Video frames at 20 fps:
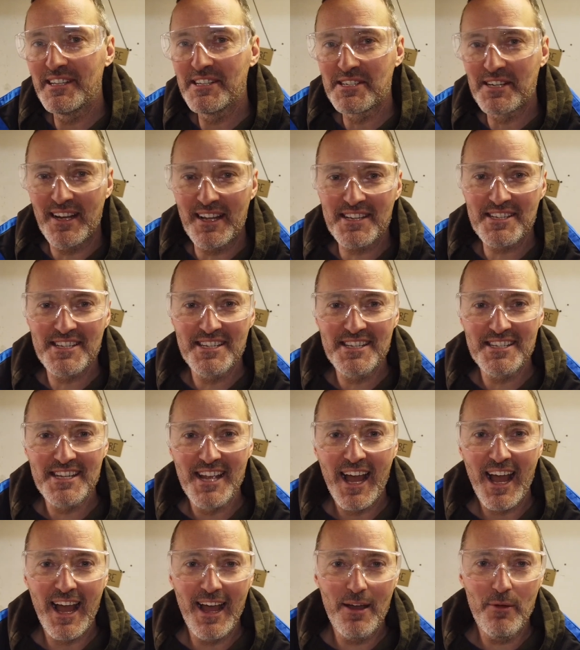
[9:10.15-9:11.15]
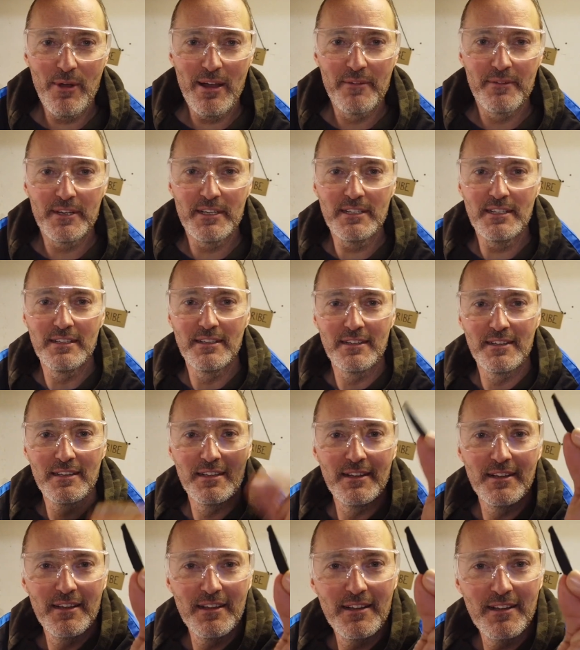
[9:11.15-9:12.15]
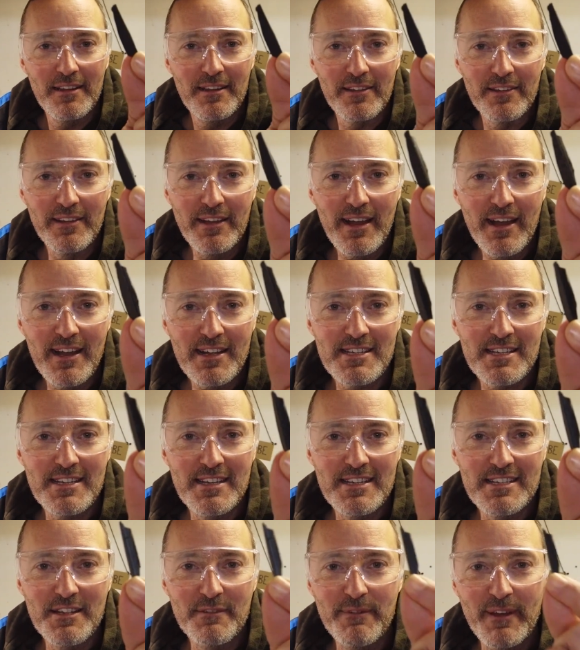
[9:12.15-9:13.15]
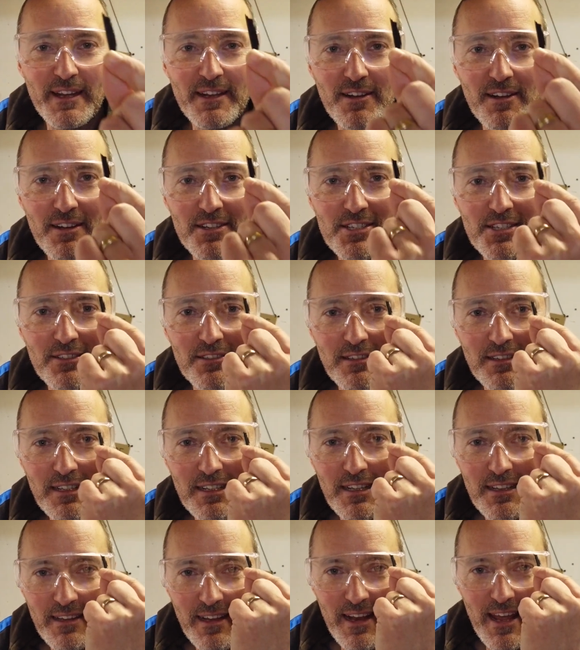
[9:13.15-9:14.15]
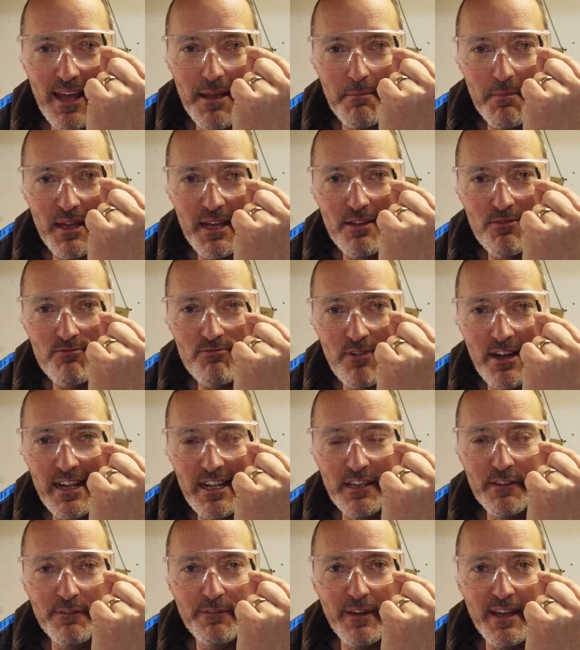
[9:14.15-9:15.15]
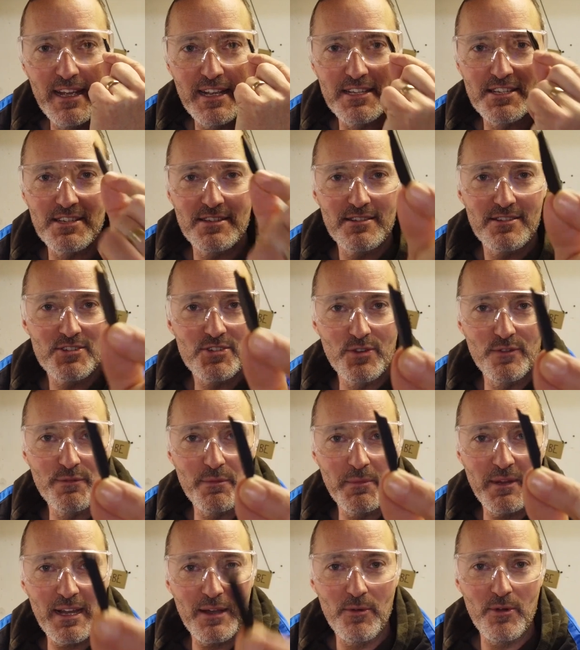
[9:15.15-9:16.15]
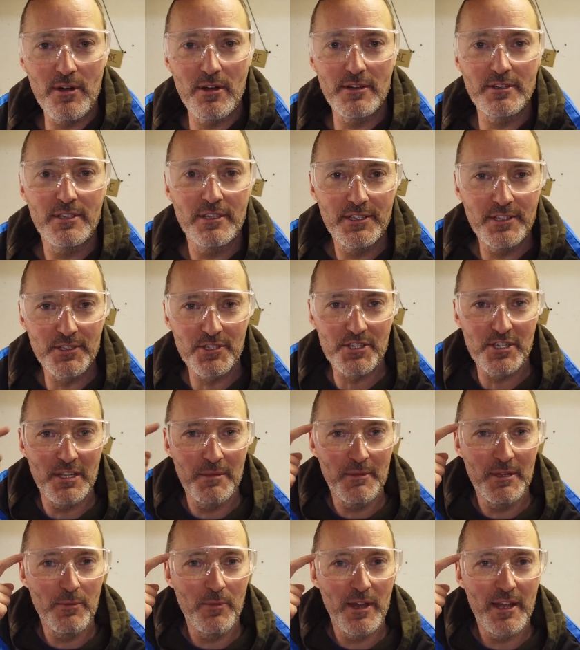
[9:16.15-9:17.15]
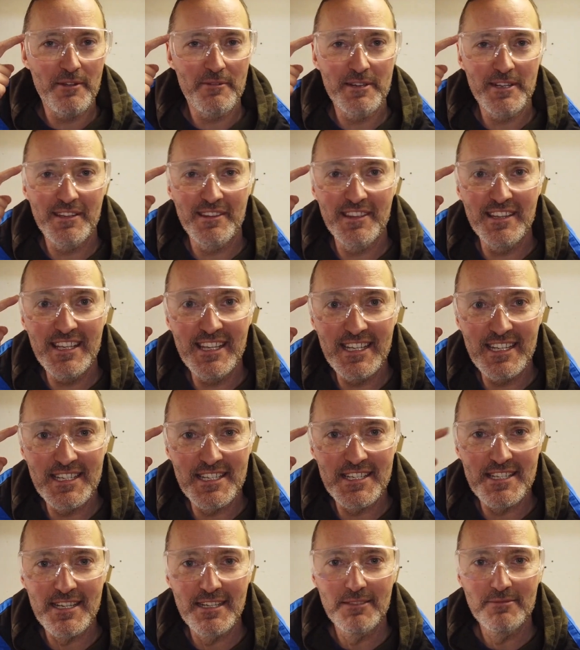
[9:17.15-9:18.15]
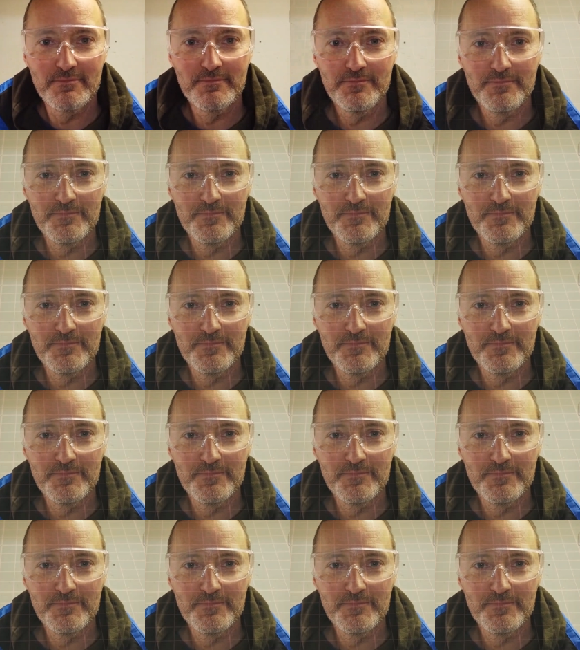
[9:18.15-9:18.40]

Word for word: in these glasses. However, that is the offending article. It hit me right in the face. So from now on, you'll see me wearing these.